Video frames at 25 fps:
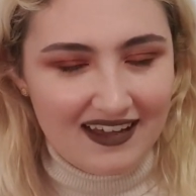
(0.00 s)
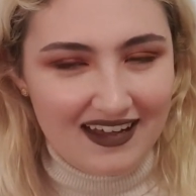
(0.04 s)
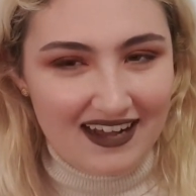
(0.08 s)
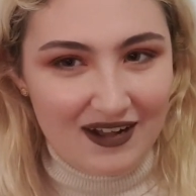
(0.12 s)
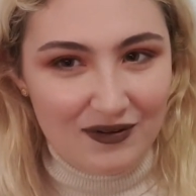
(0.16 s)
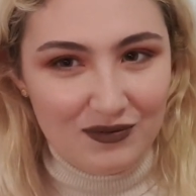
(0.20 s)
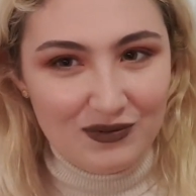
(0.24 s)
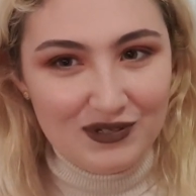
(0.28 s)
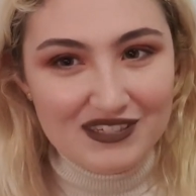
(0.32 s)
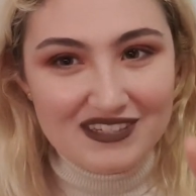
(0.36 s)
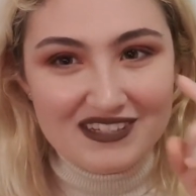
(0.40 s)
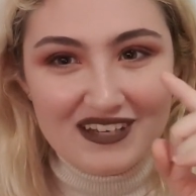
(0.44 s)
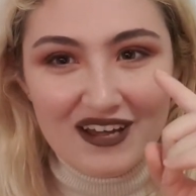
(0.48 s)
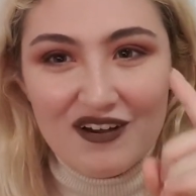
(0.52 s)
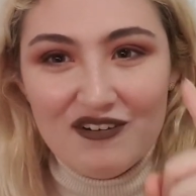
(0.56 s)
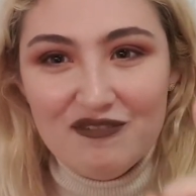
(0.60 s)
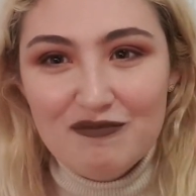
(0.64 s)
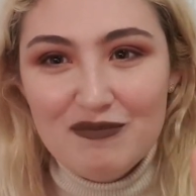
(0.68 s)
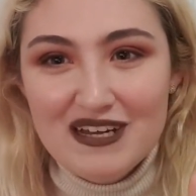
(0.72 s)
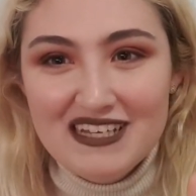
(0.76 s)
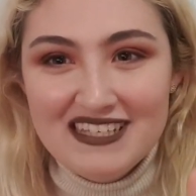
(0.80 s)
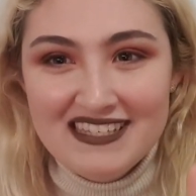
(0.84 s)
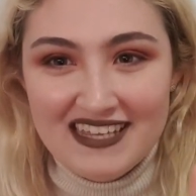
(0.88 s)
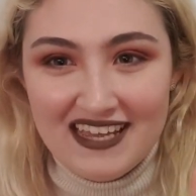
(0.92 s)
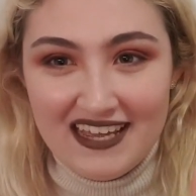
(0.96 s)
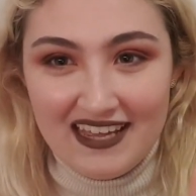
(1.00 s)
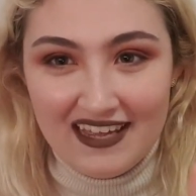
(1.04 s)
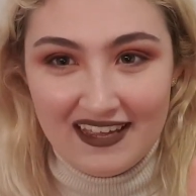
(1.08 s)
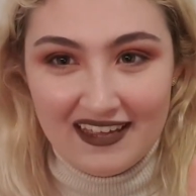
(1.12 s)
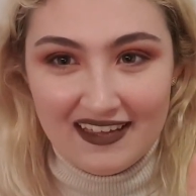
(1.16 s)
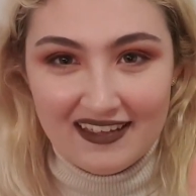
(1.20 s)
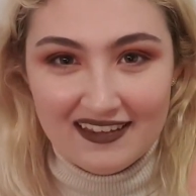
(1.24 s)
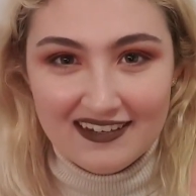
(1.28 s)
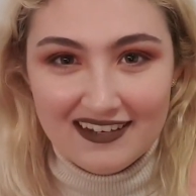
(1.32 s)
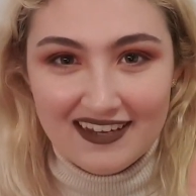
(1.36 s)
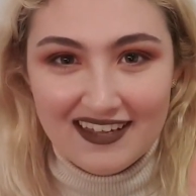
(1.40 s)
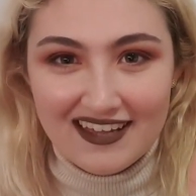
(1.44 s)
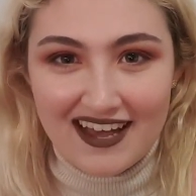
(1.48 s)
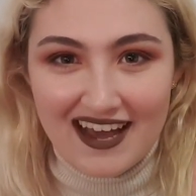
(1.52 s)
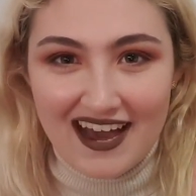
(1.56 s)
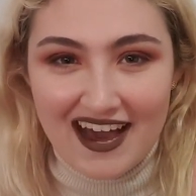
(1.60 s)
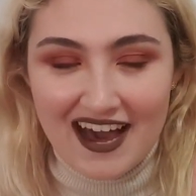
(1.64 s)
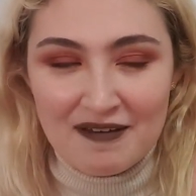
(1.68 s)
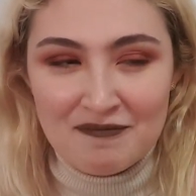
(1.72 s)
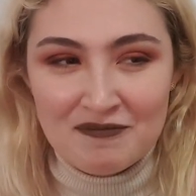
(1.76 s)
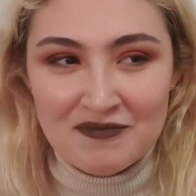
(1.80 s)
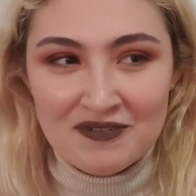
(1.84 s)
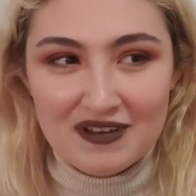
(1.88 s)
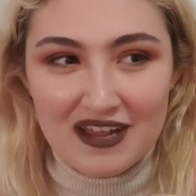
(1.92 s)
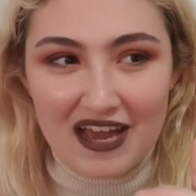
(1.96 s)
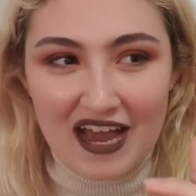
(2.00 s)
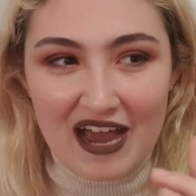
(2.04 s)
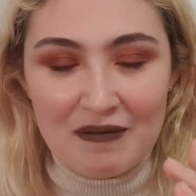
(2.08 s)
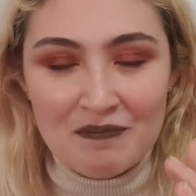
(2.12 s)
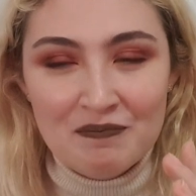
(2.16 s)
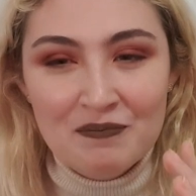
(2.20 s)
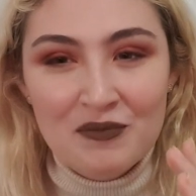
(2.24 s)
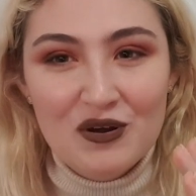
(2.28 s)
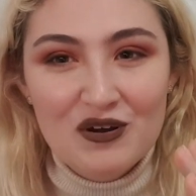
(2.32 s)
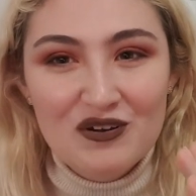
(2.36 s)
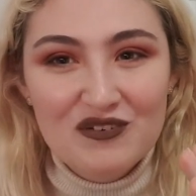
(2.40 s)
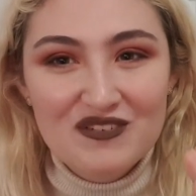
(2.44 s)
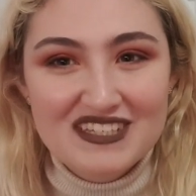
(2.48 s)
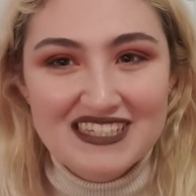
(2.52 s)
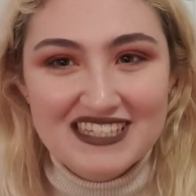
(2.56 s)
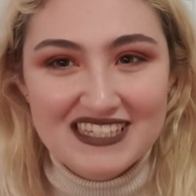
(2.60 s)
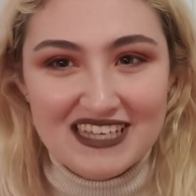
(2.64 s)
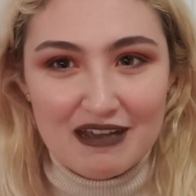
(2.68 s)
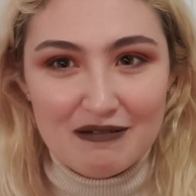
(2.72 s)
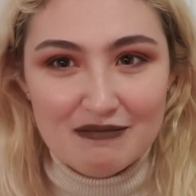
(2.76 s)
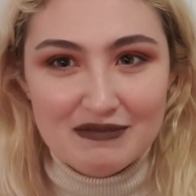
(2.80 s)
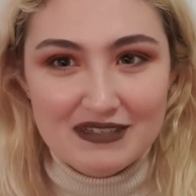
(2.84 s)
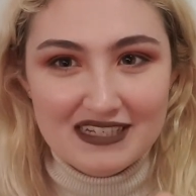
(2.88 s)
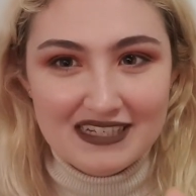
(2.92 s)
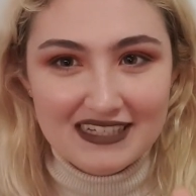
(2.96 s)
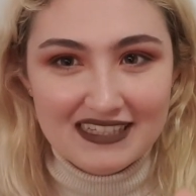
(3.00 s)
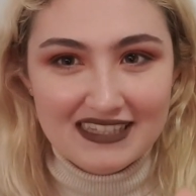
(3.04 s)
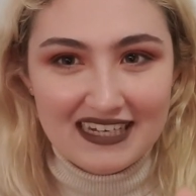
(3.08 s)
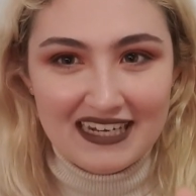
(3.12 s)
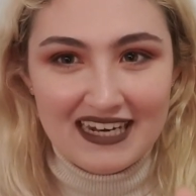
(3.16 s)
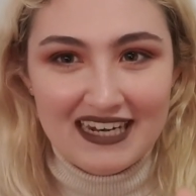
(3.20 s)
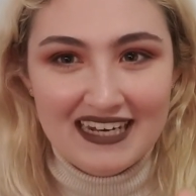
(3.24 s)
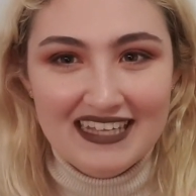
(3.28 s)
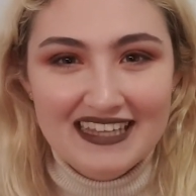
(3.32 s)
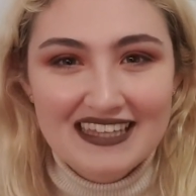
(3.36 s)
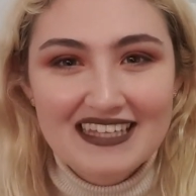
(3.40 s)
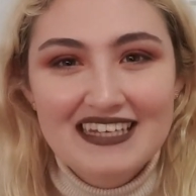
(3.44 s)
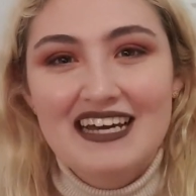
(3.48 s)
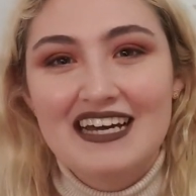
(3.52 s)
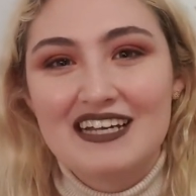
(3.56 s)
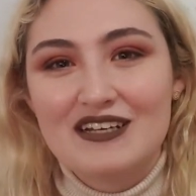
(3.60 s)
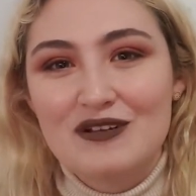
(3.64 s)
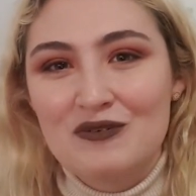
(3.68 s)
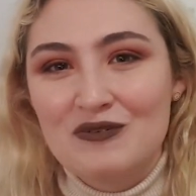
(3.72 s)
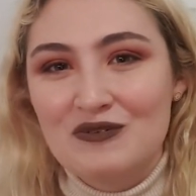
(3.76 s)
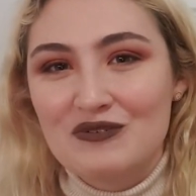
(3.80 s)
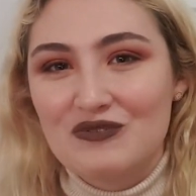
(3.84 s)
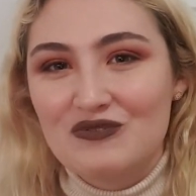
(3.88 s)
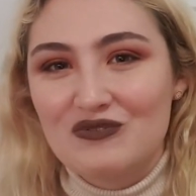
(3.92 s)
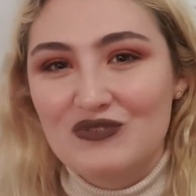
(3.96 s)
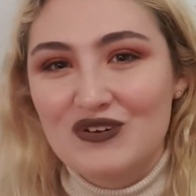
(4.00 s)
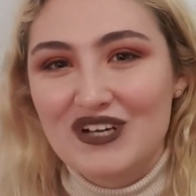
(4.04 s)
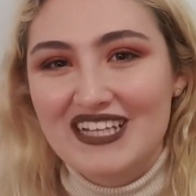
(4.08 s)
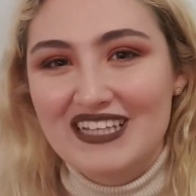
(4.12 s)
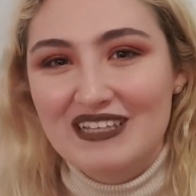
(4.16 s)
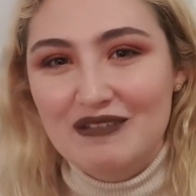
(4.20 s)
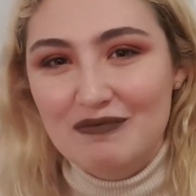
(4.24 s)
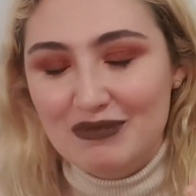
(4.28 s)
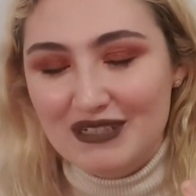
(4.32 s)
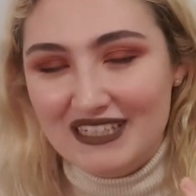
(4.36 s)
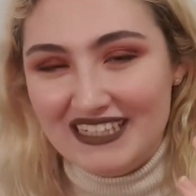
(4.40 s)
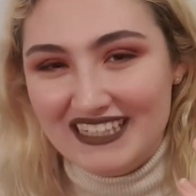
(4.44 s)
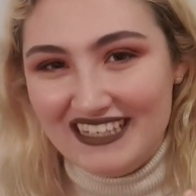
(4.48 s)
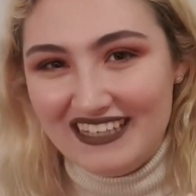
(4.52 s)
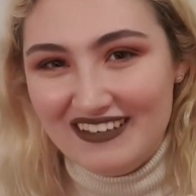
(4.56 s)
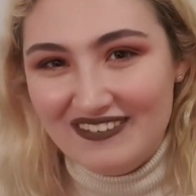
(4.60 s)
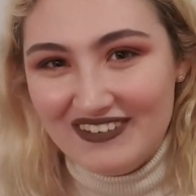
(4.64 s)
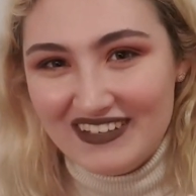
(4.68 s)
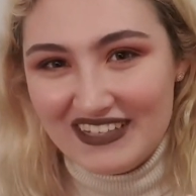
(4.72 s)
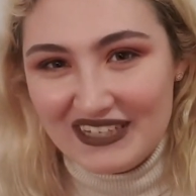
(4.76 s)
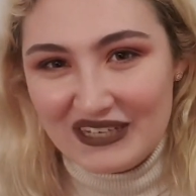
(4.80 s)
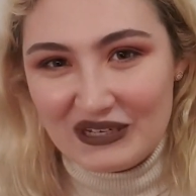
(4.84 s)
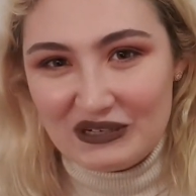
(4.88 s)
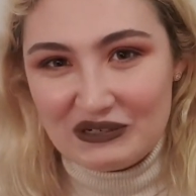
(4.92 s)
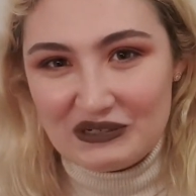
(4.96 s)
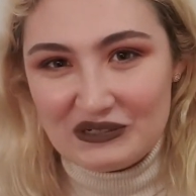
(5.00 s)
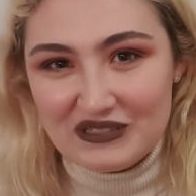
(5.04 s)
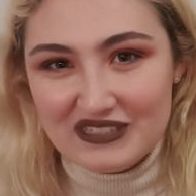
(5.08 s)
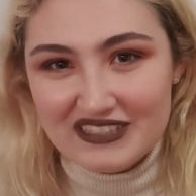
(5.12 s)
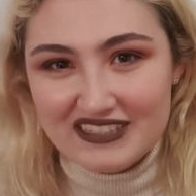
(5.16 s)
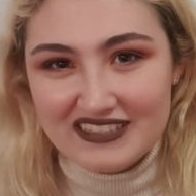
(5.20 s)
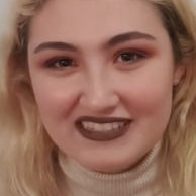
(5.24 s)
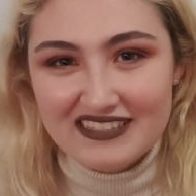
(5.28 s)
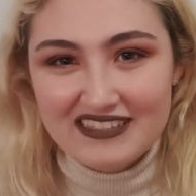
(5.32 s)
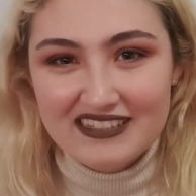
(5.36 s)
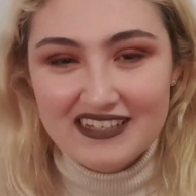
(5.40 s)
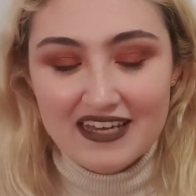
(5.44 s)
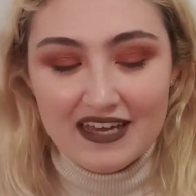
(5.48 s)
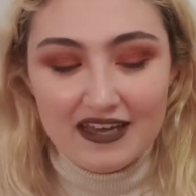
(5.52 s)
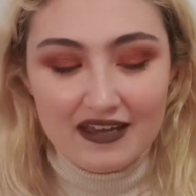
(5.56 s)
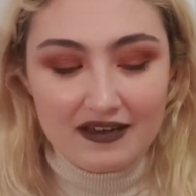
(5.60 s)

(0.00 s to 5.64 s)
I will start off by saying I'm I'm more of a skeptic than anything. I don't really believe in ghosts.